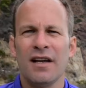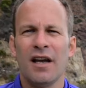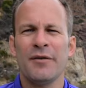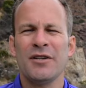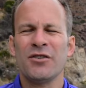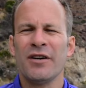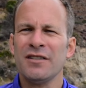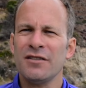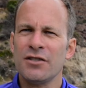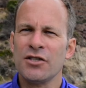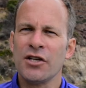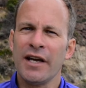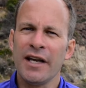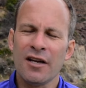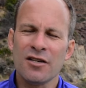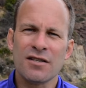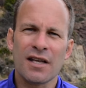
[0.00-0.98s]
and we're trying to
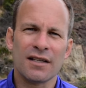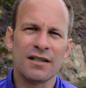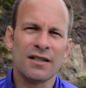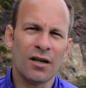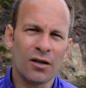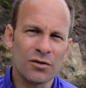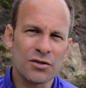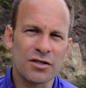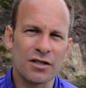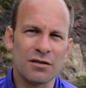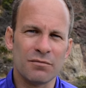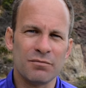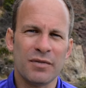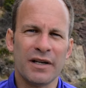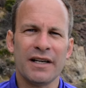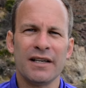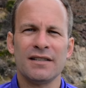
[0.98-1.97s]
change that culture
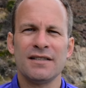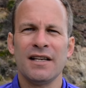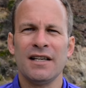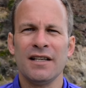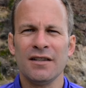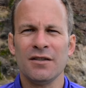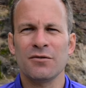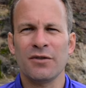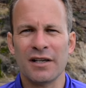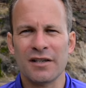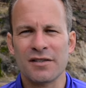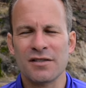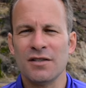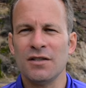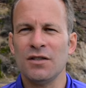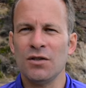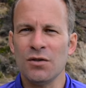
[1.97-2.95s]
by telling the runners
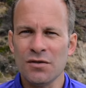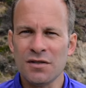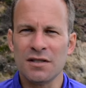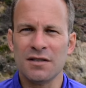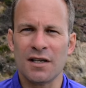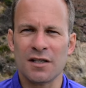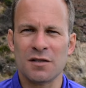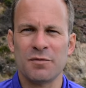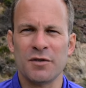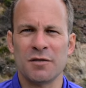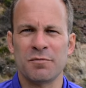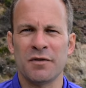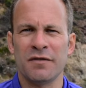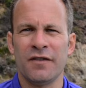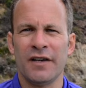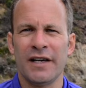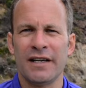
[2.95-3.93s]
to use the dustbins
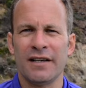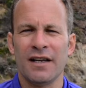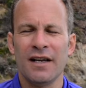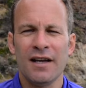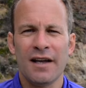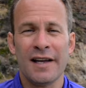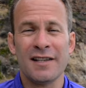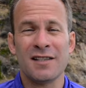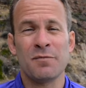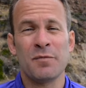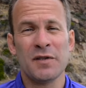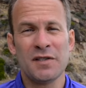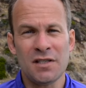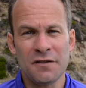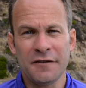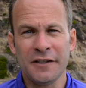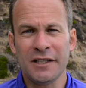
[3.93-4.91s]
provided and
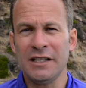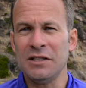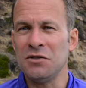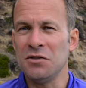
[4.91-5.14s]
specifically